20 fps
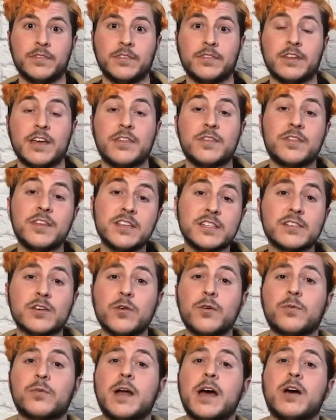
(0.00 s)
And this
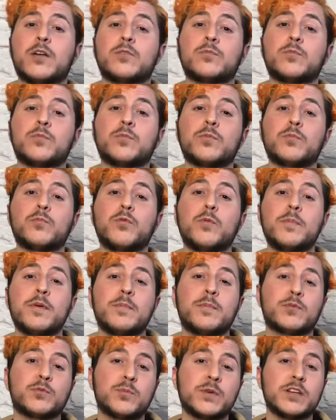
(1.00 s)
go-around will be
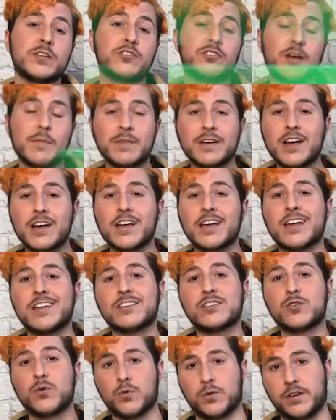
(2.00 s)
between Gemini and
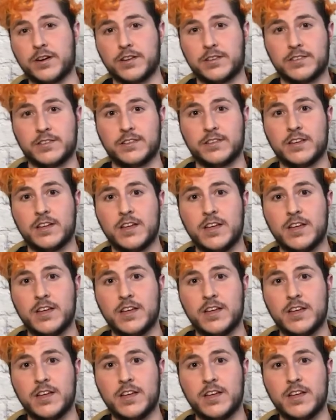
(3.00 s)
Taurus.